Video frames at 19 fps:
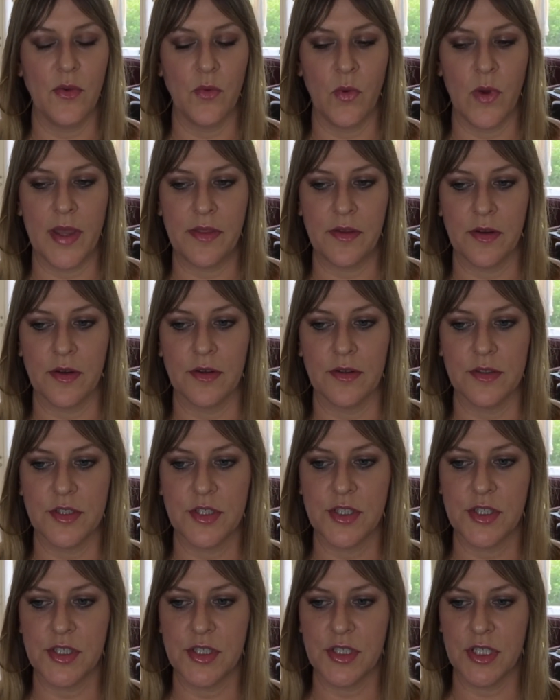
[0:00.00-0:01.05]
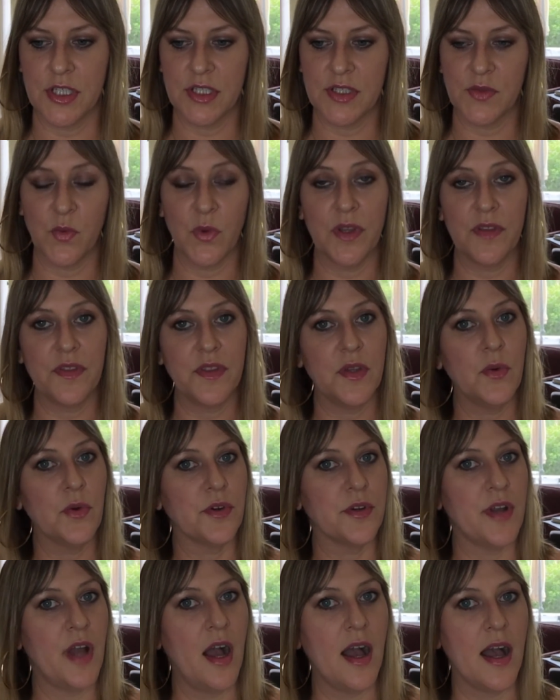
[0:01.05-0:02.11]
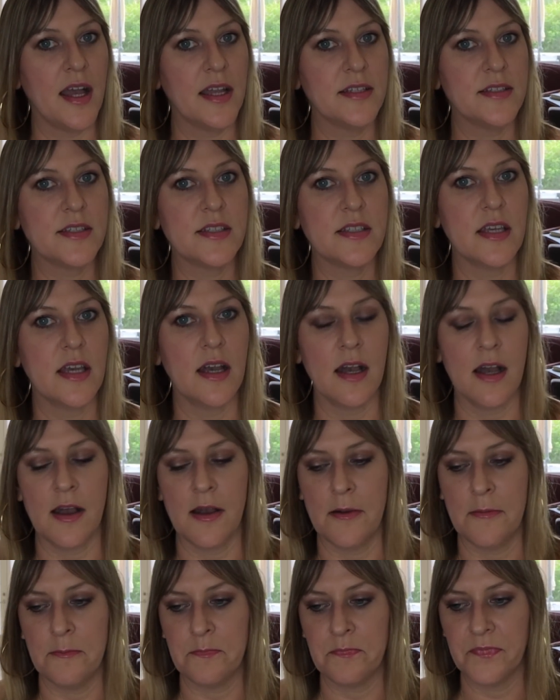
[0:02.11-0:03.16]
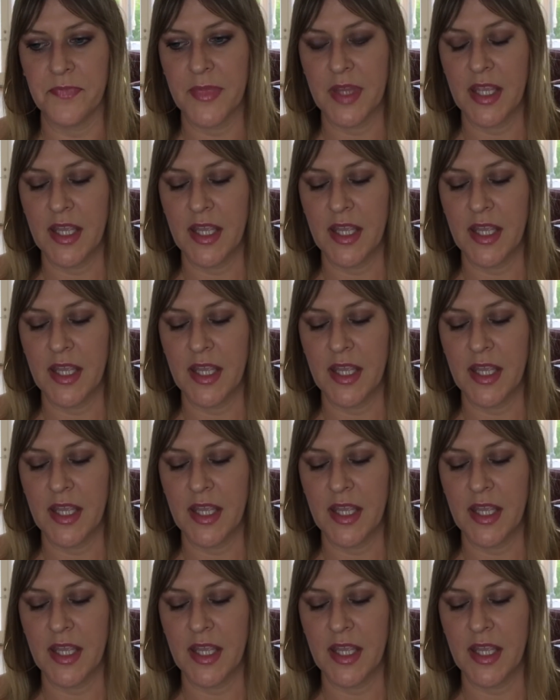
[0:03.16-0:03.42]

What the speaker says: whether she's with you or not. I'm